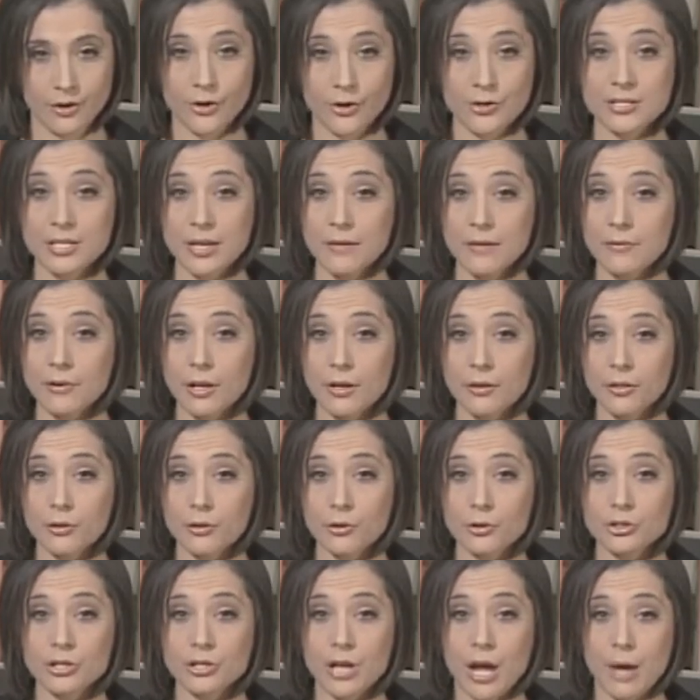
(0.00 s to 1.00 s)
There are seven
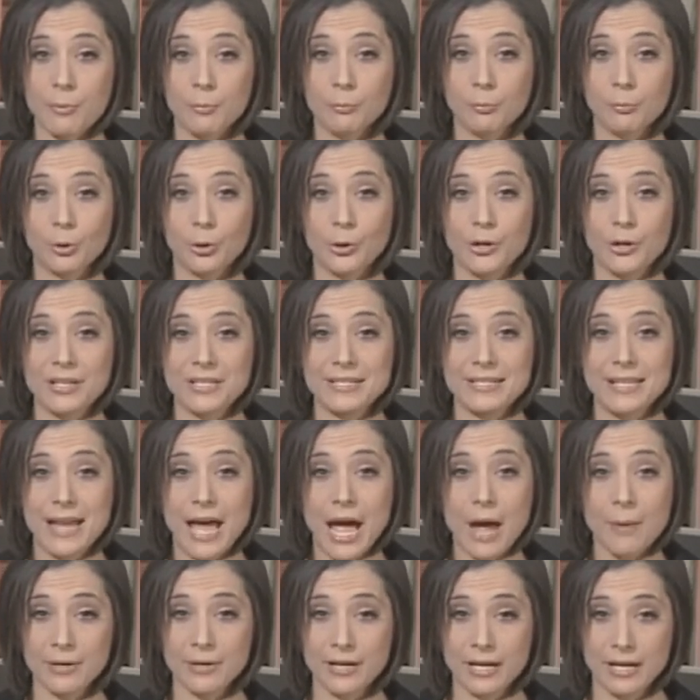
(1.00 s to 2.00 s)
other shop employees
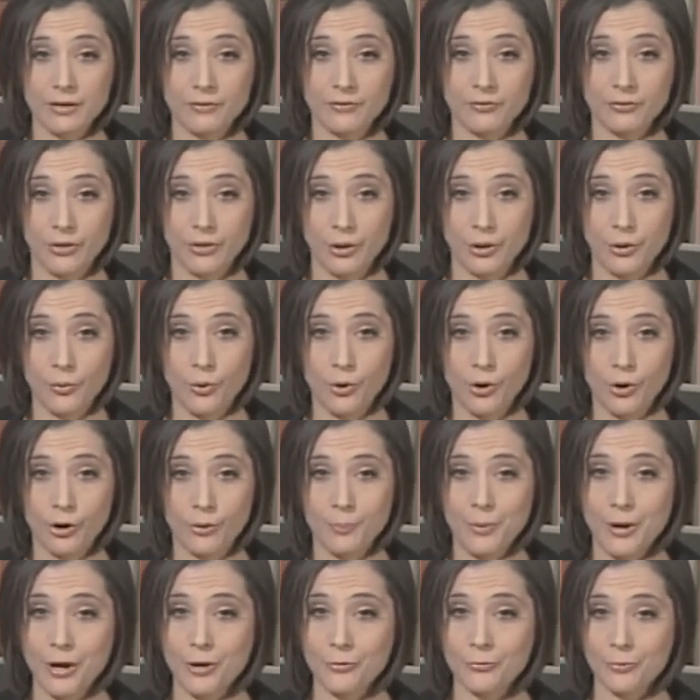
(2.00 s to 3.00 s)
nominated for the
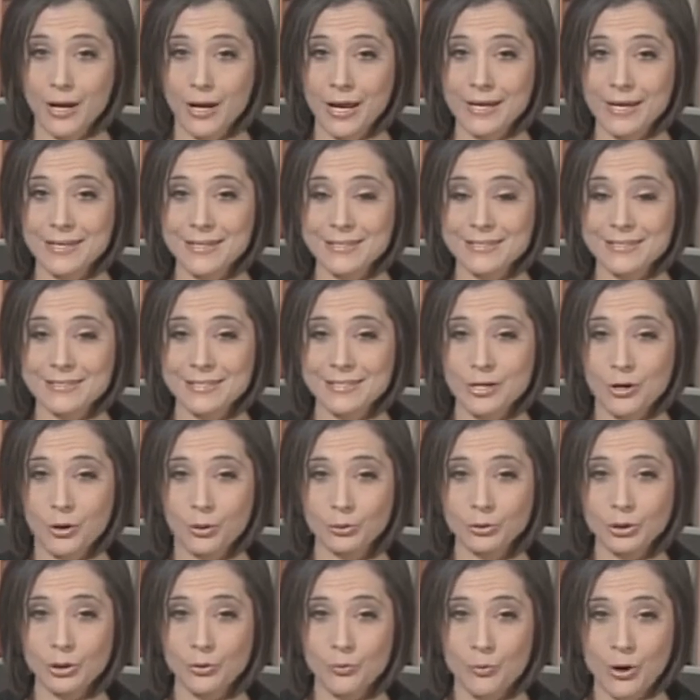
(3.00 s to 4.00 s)
award, but Randy is
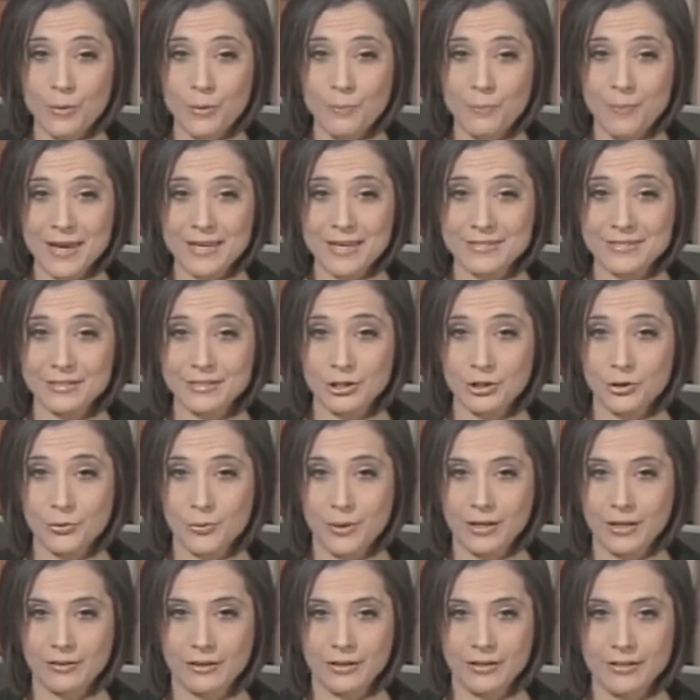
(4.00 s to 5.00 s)
the only one based in
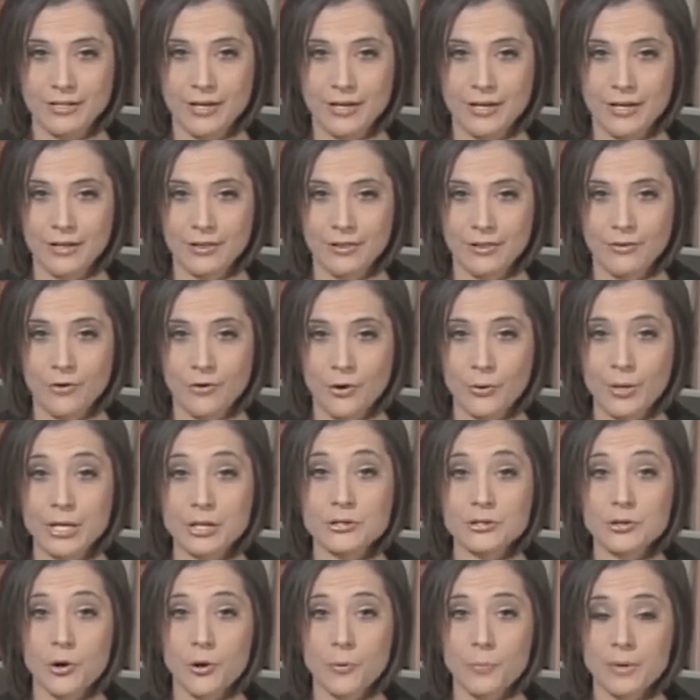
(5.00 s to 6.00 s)
New England. The
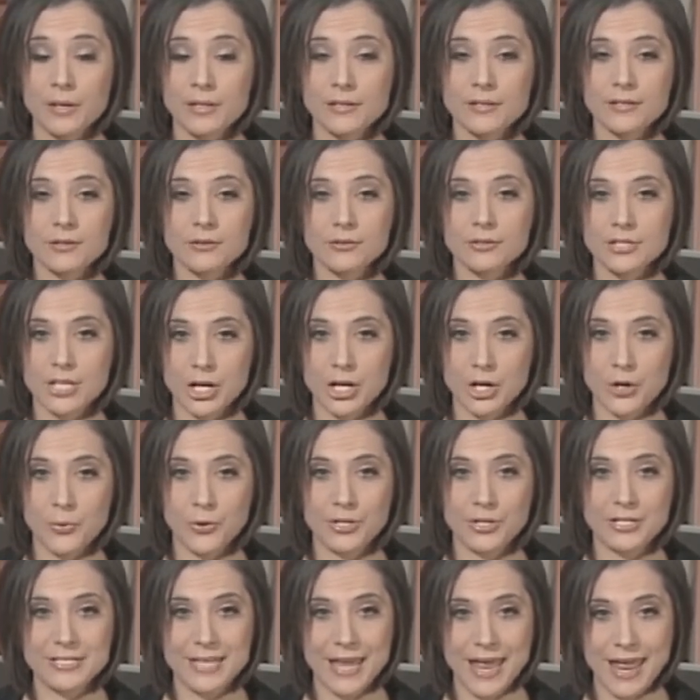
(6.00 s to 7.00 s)
voting is open until
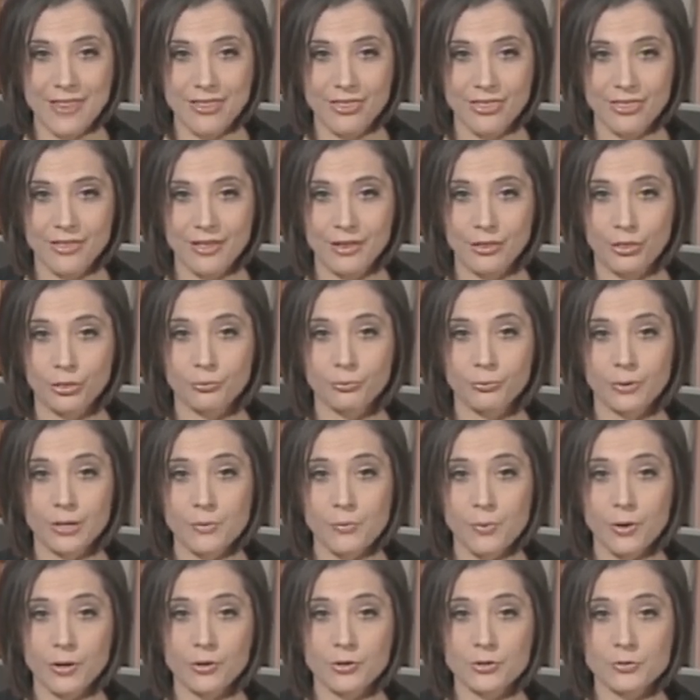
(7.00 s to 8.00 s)
January tenth, and
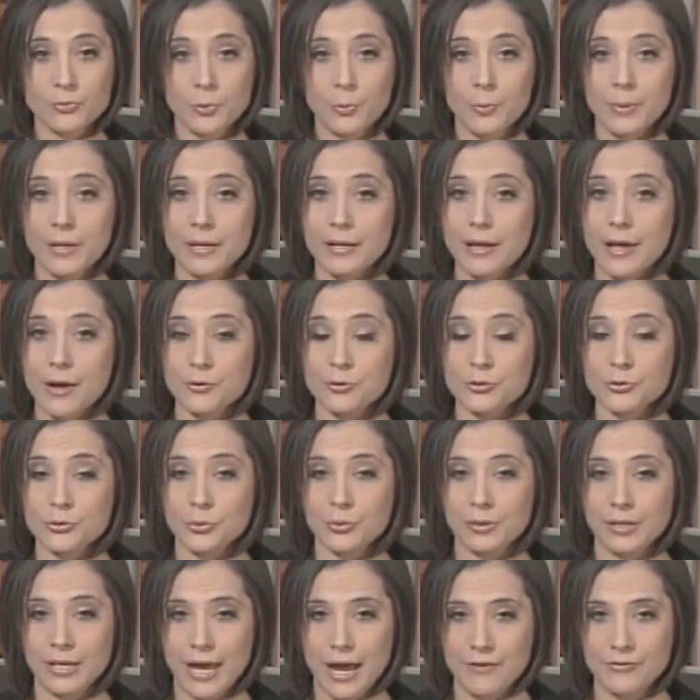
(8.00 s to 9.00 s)
three winners will be announced
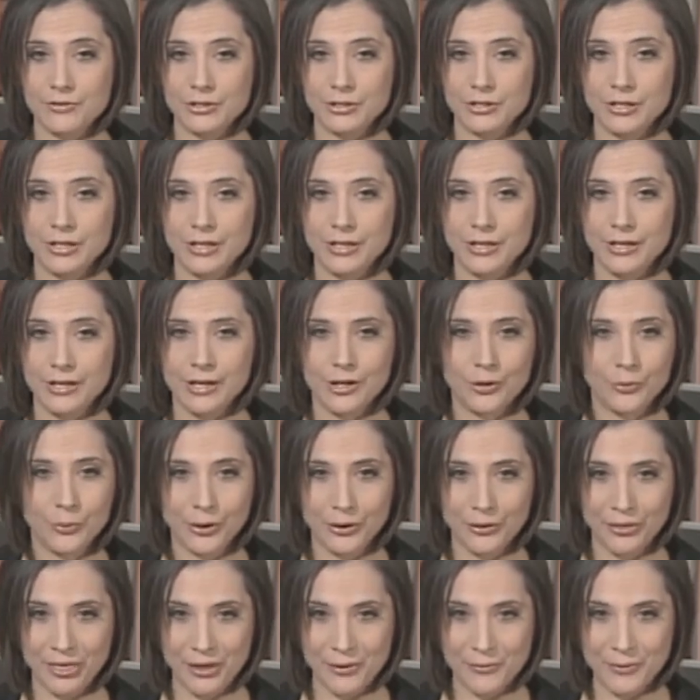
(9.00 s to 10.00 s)
shortly after. And
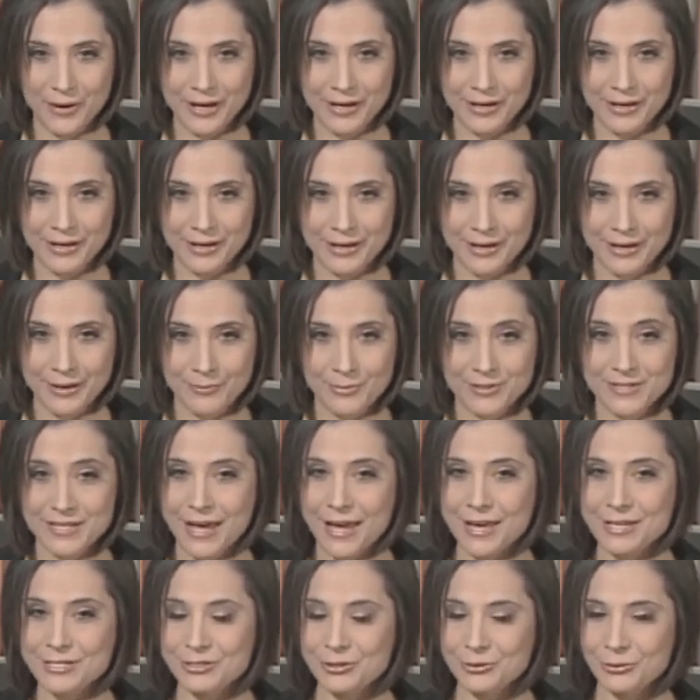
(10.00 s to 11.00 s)
what do they win?
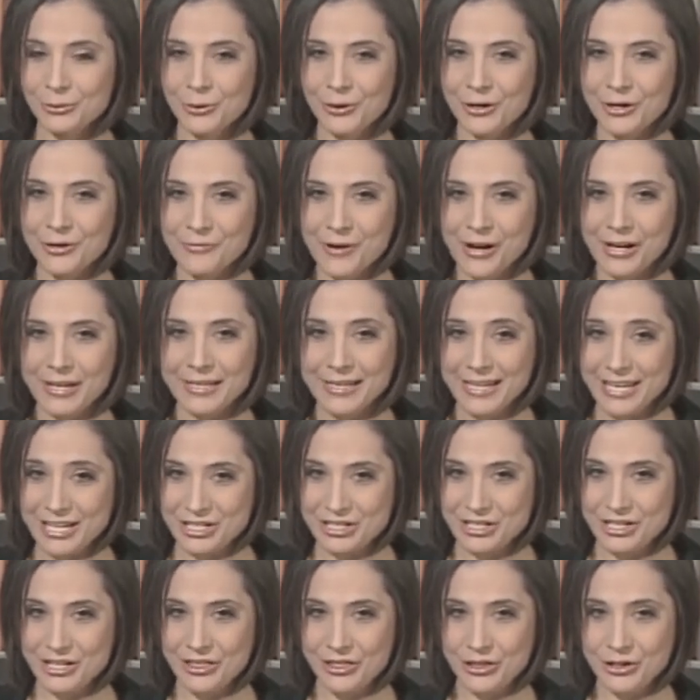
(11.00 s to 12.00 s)
Besides glory and
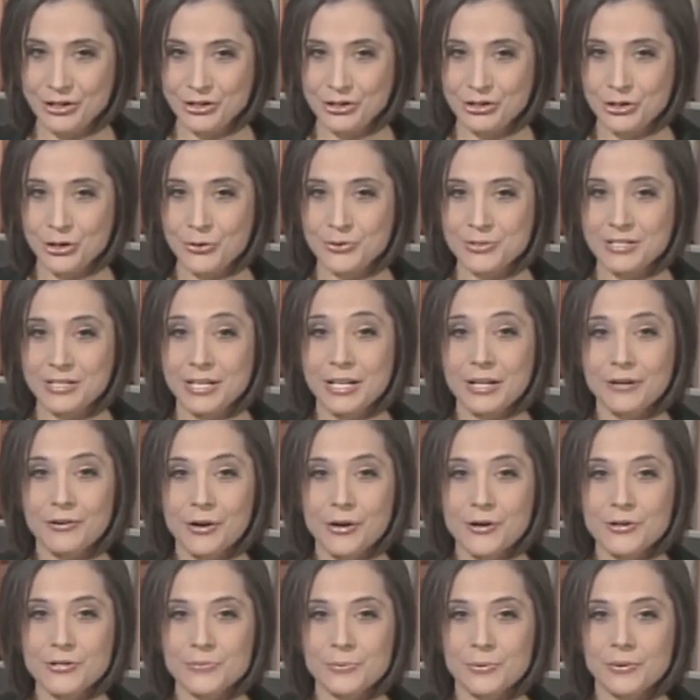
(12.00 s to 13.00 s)
recognition, the chosen
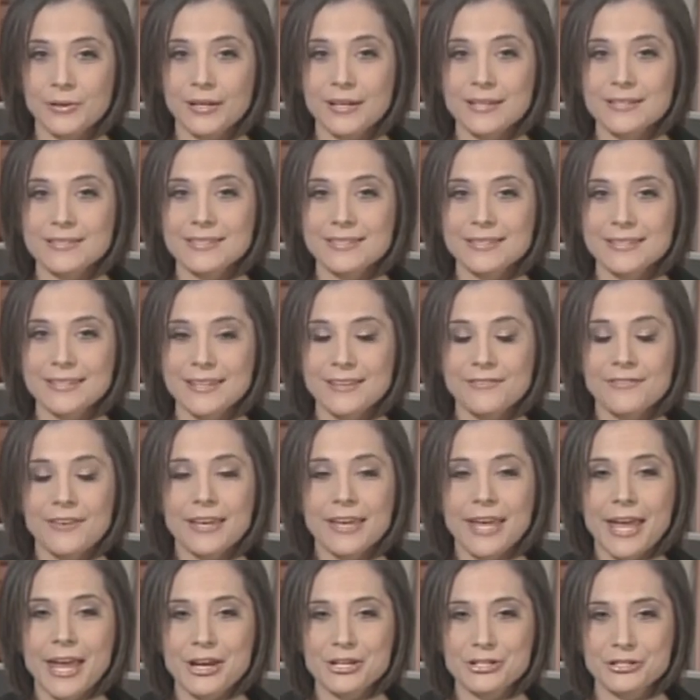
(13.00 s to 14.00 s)
heroes will get a ski
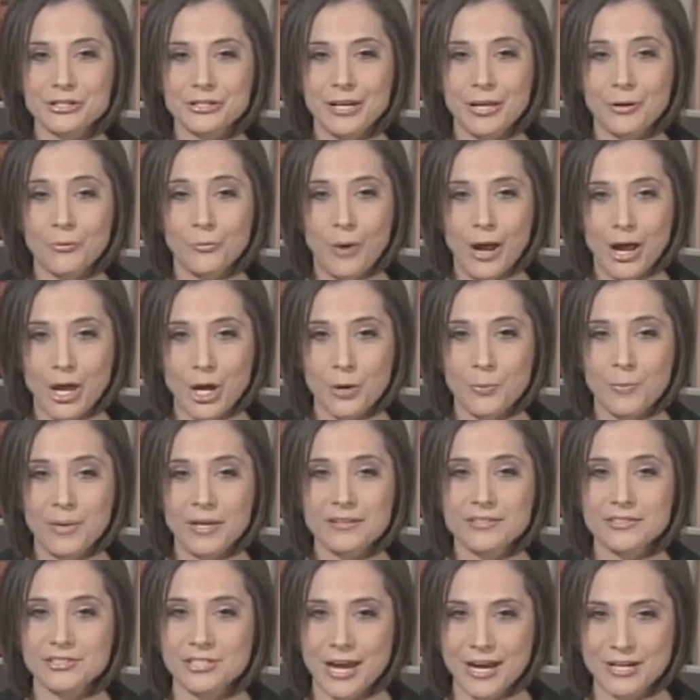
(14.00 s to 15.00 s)
vacation at
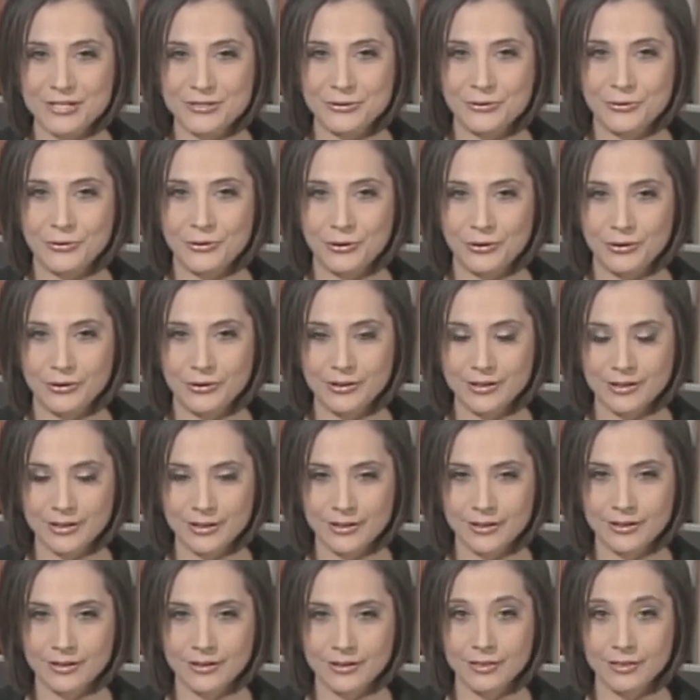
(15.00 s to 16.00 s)
Wyoming's Jackson Hole.
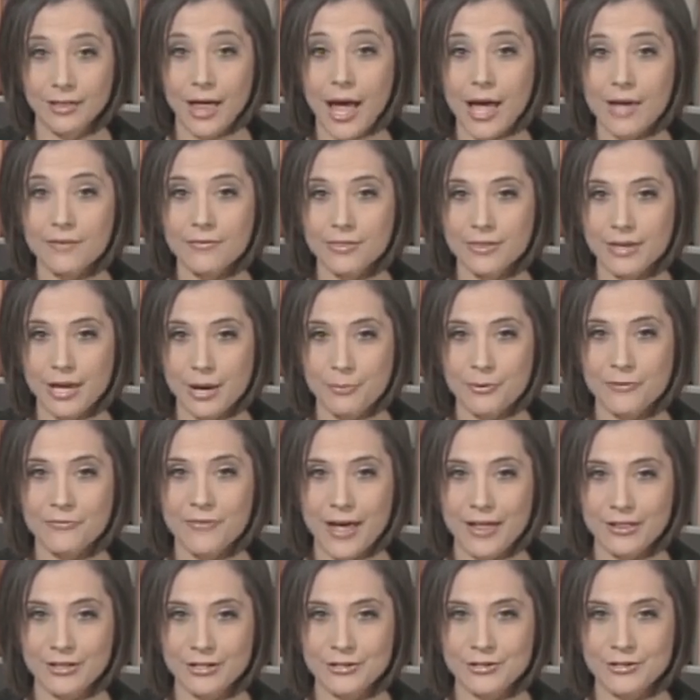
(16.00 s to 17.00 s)
Live in the
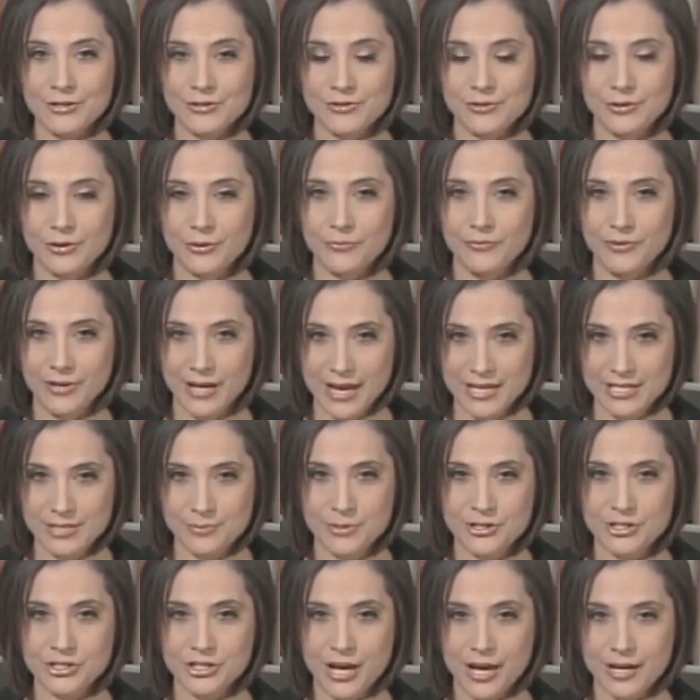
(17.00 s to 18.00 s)
Upper Valley newsroom,
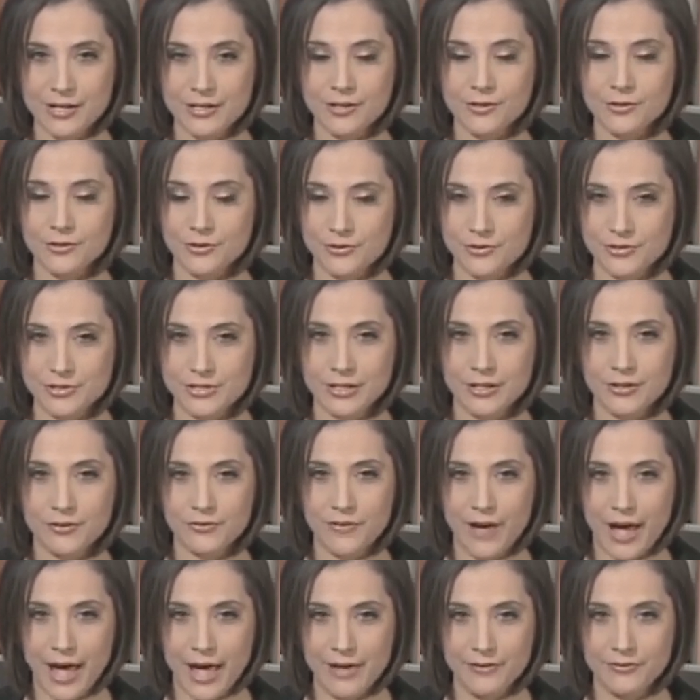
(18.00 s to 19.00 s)
Vanessa Machanya, News
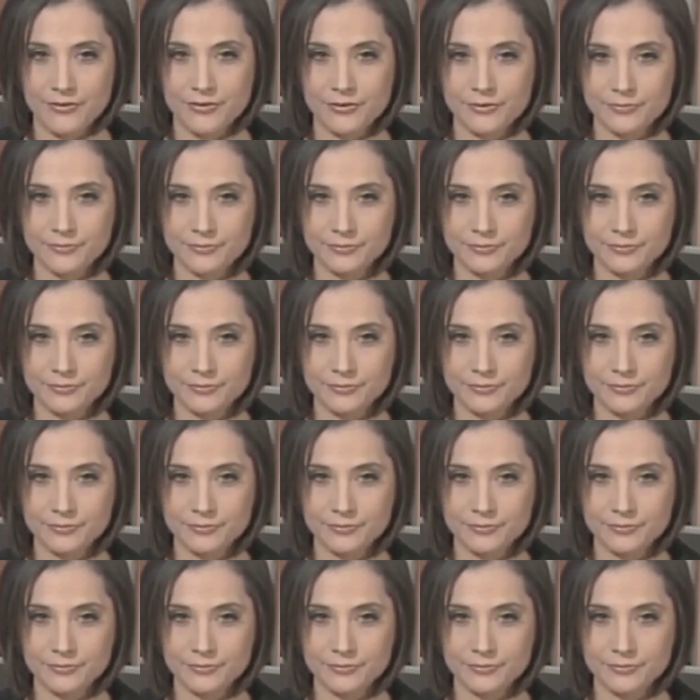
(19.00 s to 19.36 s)
Channel five.